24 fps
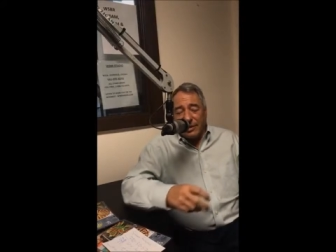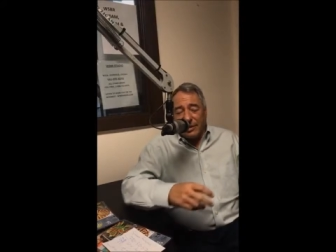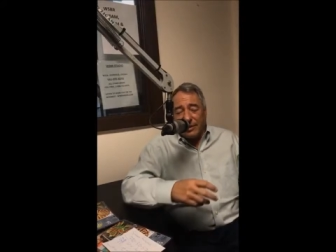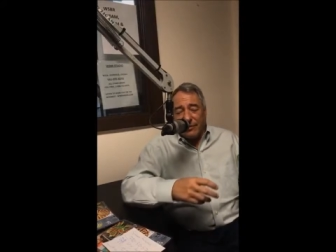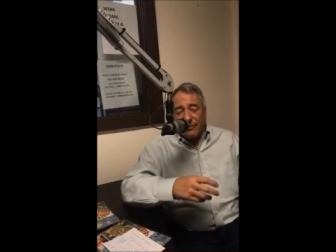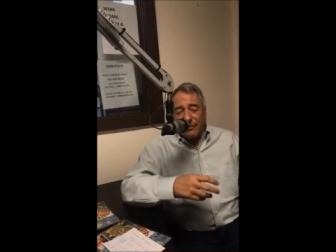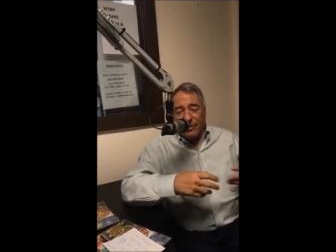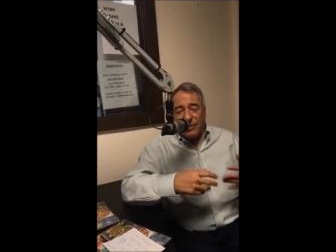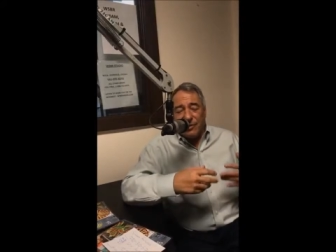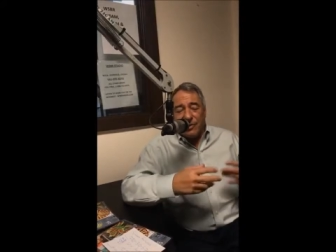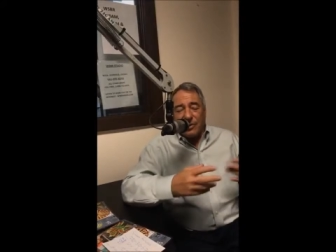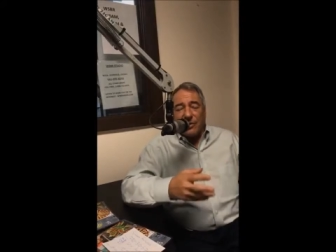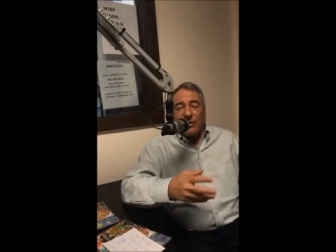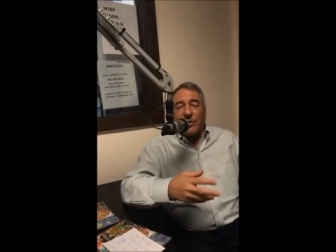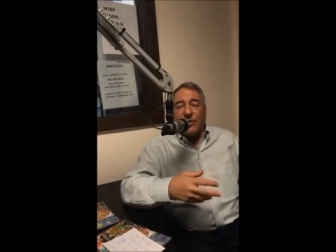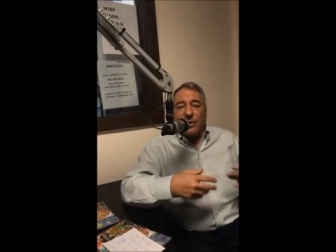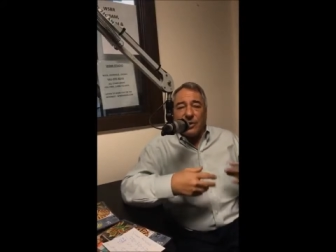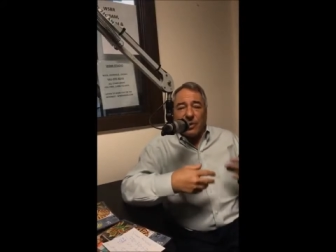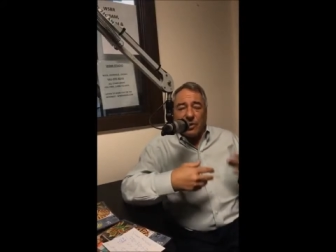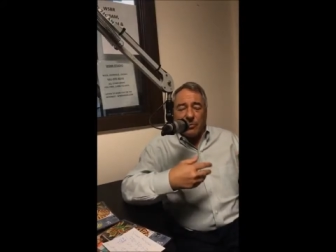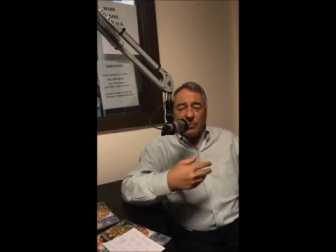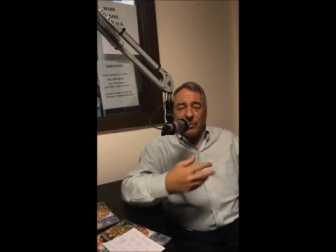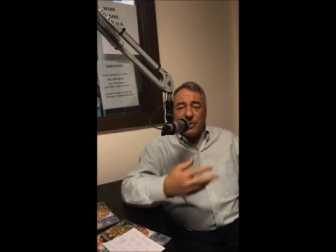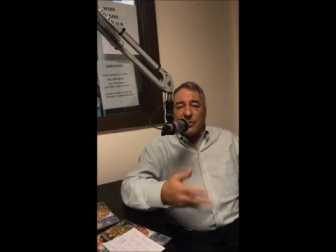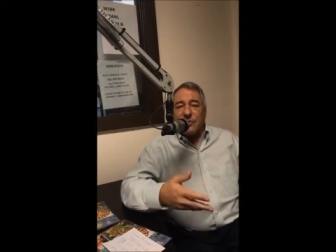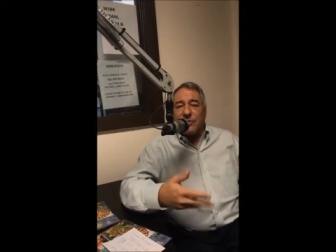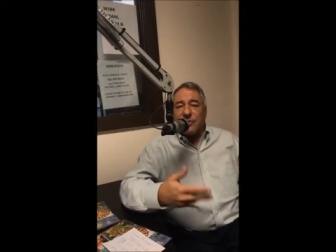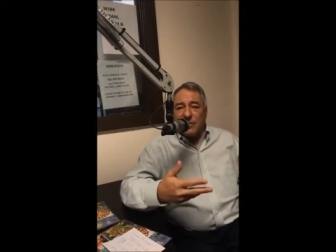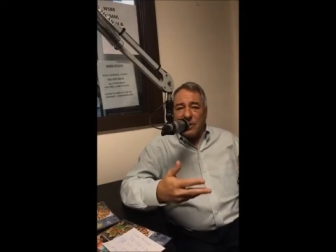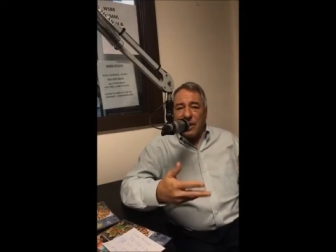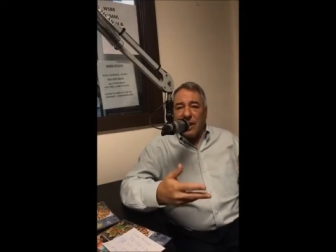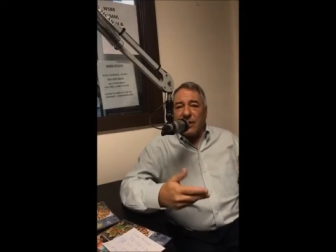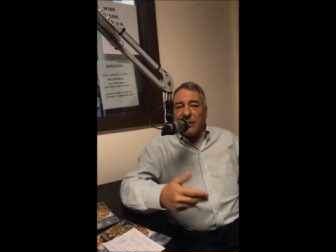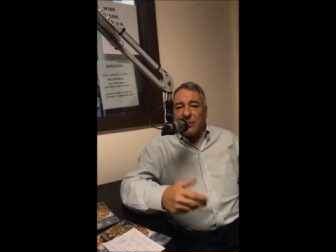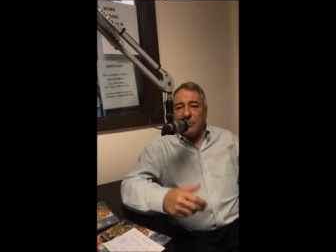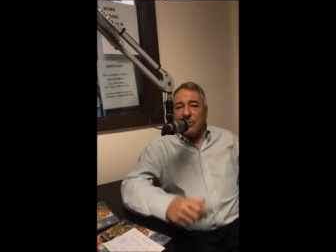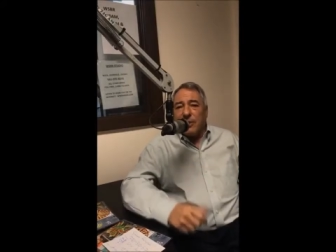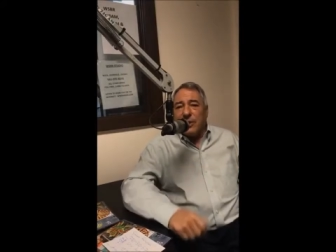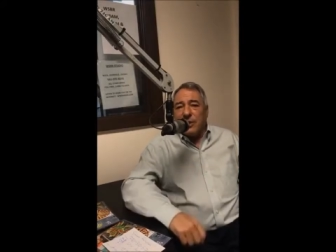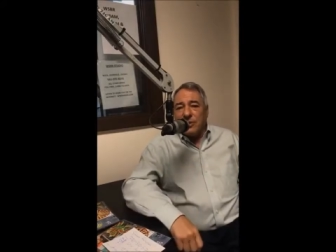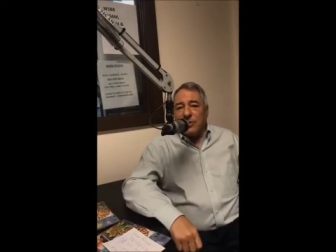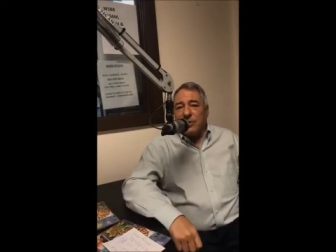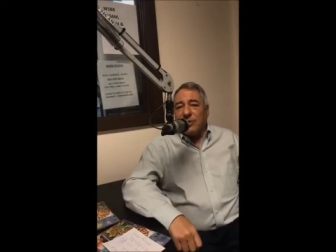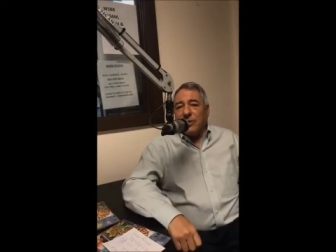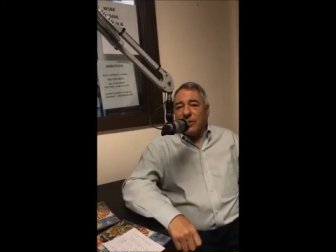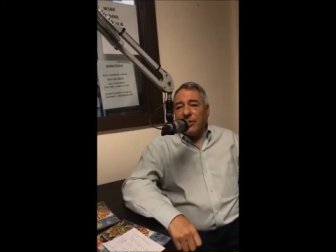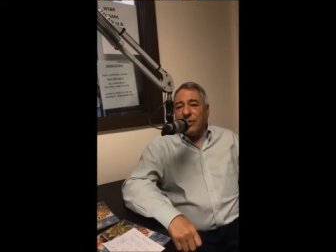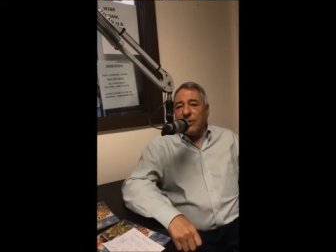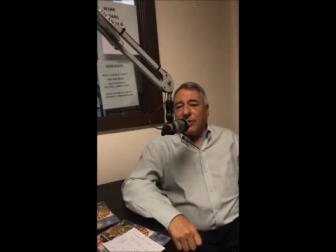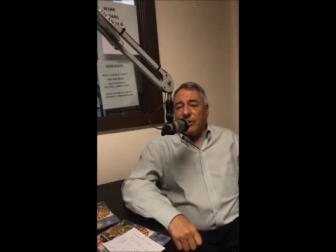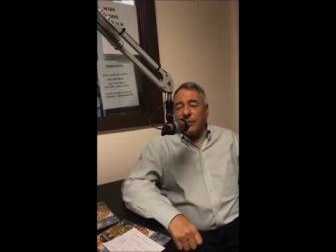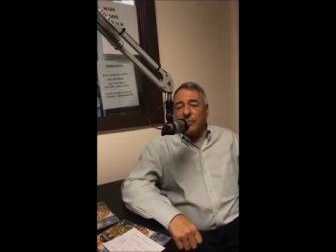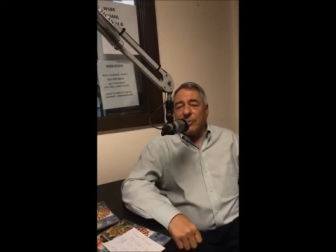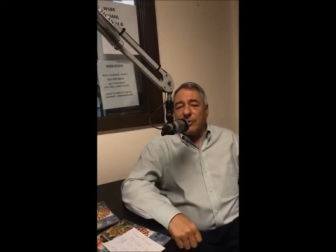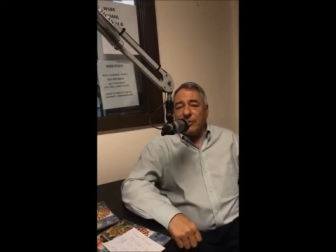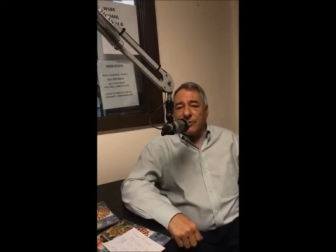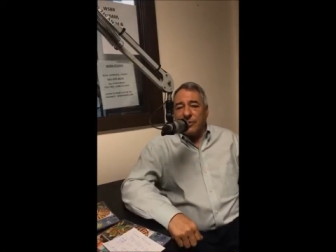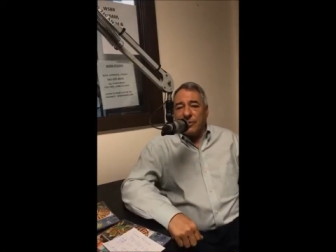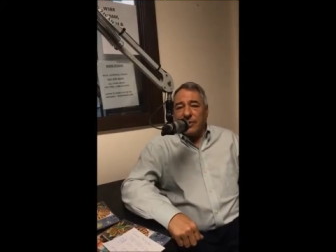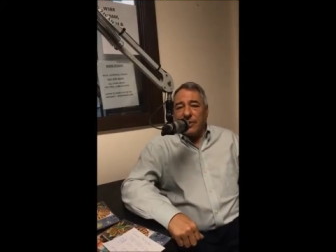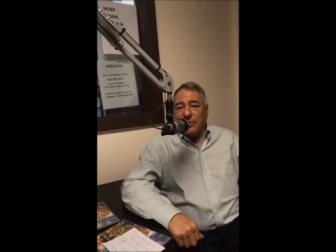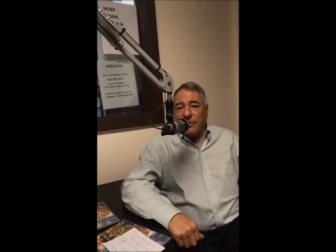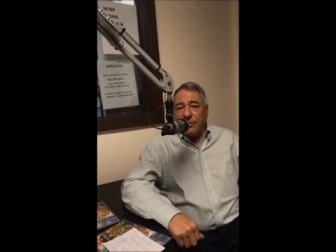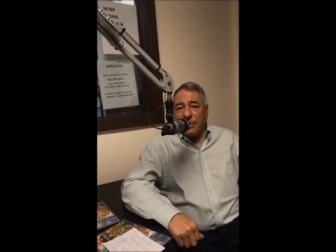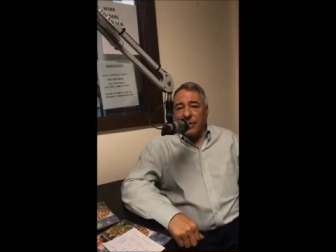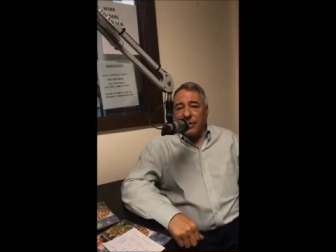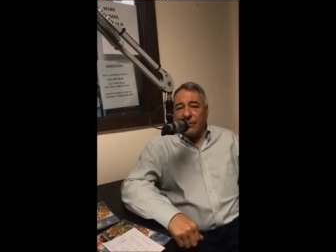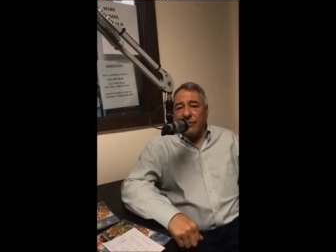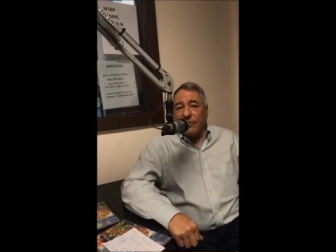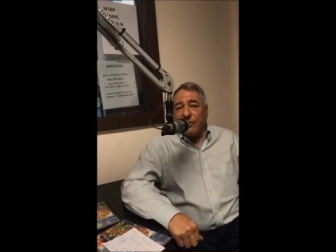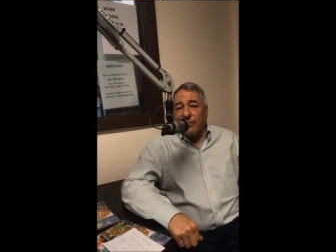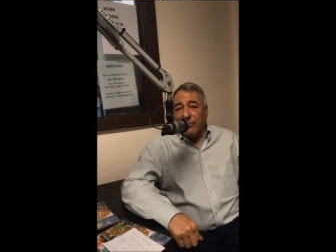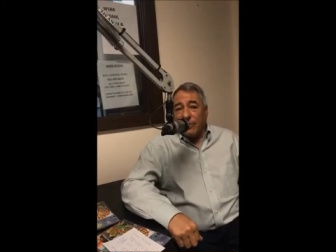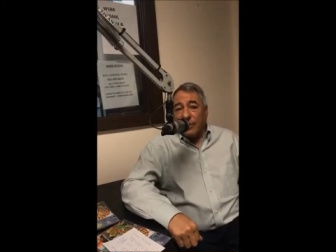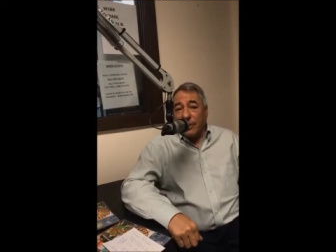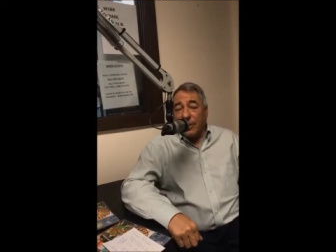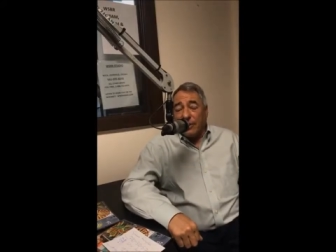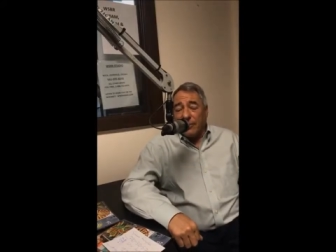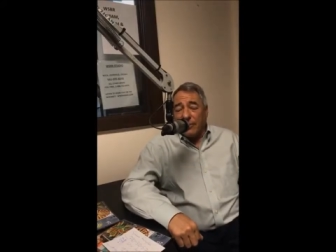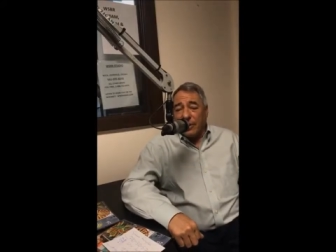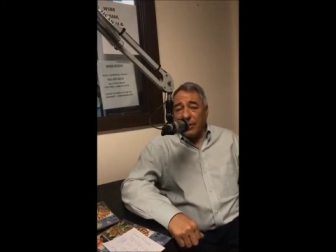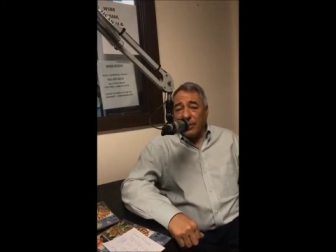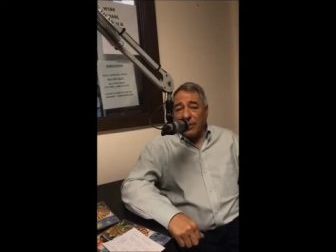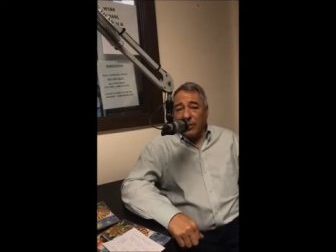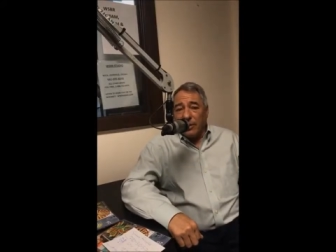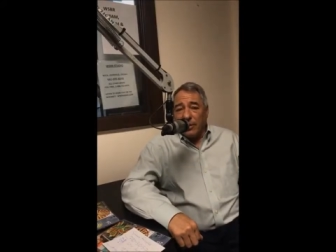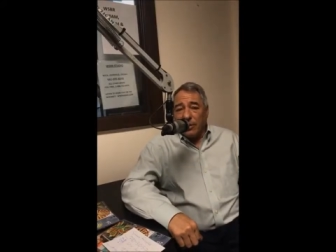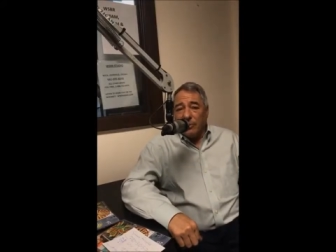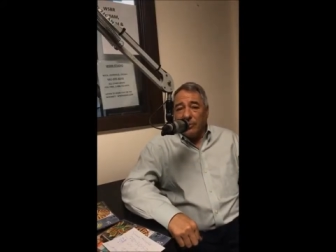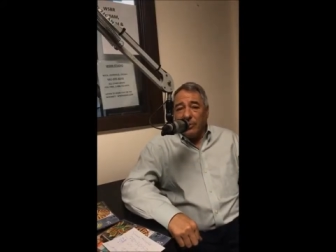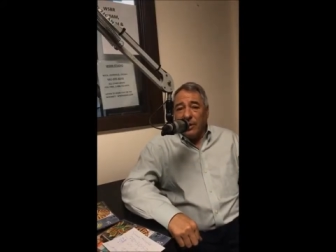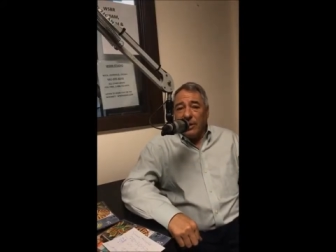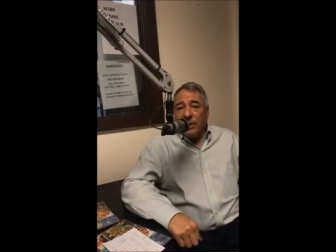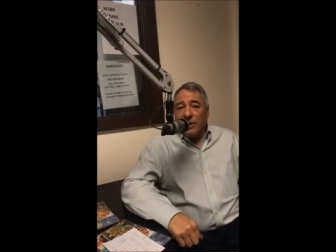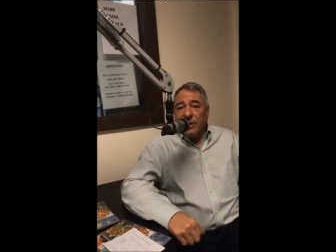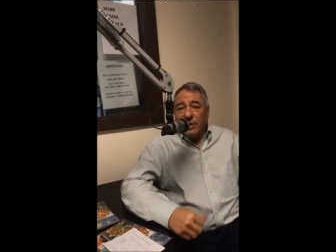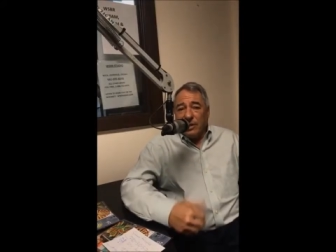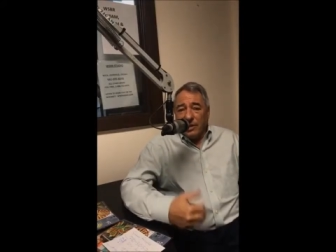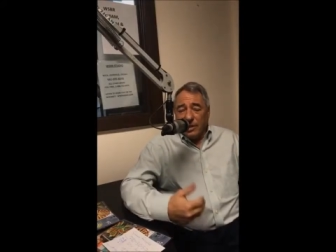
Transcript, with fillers: uh physical therapists and occupational therapists and that whatever for coming at home